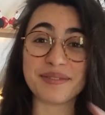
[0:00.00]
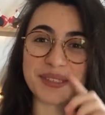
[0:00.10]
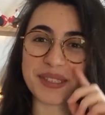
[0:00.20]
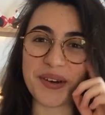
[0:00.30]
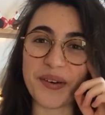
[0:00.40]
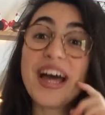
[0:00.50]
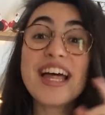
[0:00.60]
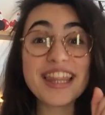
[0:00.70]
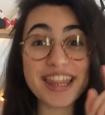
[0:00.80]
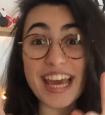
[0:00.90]
So
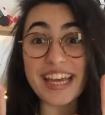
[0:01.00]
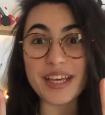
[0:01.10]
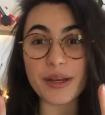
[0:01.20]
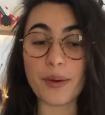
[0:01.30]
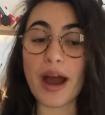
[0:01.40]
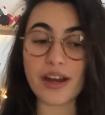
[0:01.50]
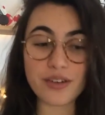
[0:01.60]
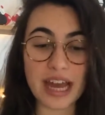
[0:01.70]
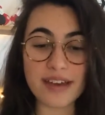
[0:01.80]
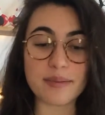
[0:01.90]
thank you. I
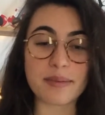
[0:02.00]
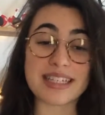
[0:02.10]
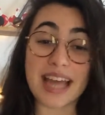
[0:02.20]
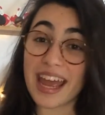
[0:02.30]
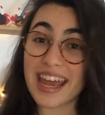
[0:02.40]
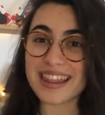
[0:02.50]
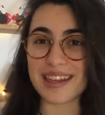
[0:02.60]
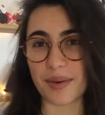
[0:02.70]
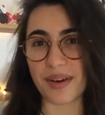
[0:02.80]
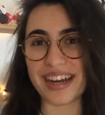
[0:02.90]
don't have them because I ate
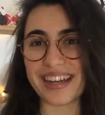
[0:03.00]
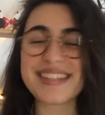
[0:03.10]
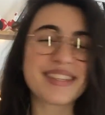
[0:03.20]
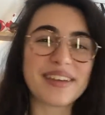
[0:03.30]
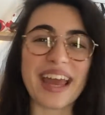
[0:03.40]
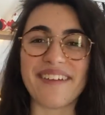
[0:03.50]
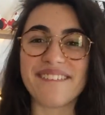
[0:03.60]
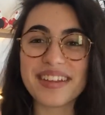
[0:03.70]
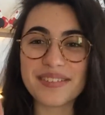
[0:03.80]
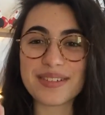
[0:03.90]
them already. So yeah,
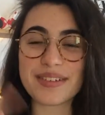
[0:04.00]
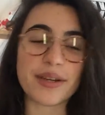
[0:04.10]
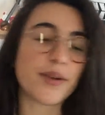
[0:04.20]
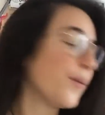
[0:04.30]
it was really cool.